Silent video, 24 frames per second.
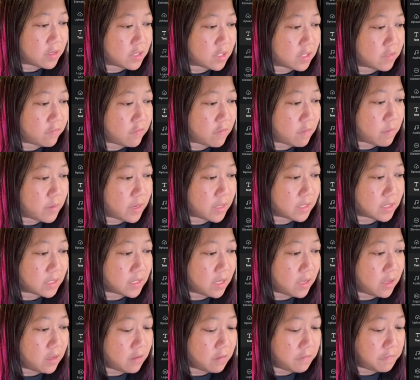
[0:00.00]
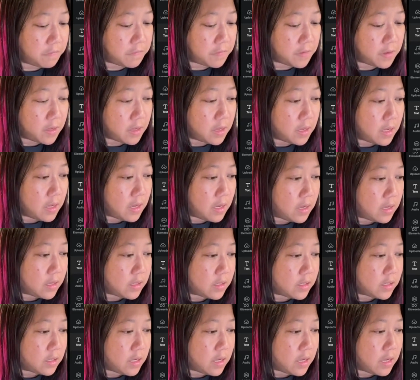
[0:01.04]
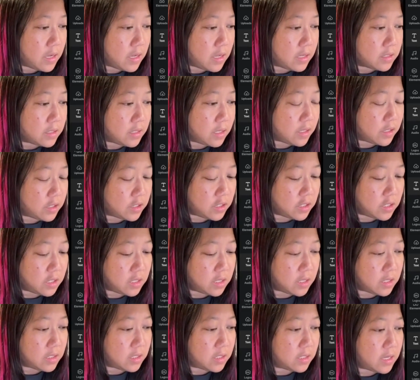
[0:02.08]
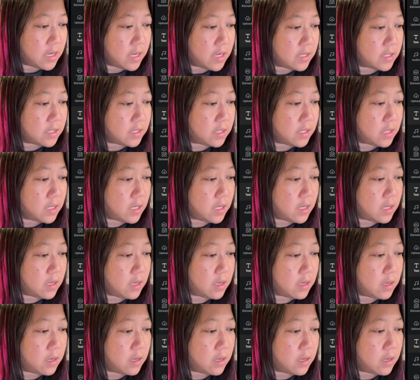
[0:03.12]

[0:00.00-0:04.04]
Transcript: for myself, I'll say Chic and Sassy.